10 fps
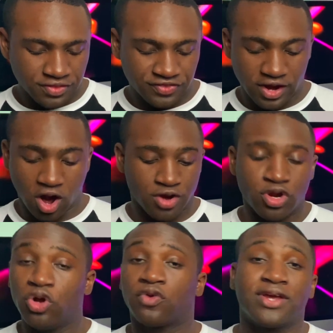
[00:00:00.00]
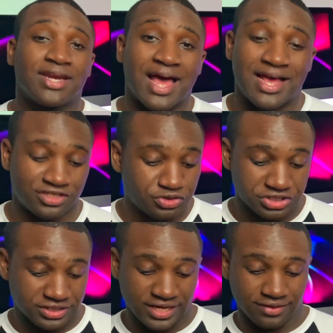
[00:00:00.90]
there are no grid lines. You
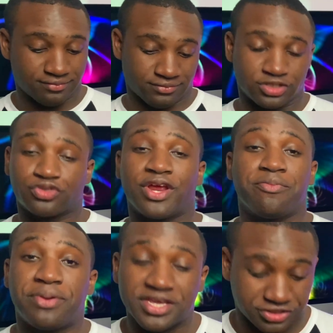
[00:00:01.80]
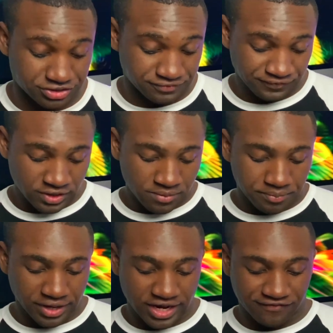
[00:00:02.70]
just get the straight picture.
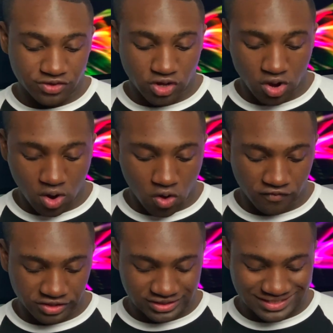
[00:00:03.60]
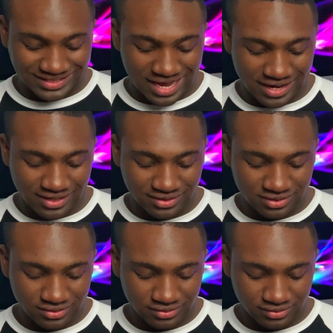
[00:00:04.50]
But if you go over to settings,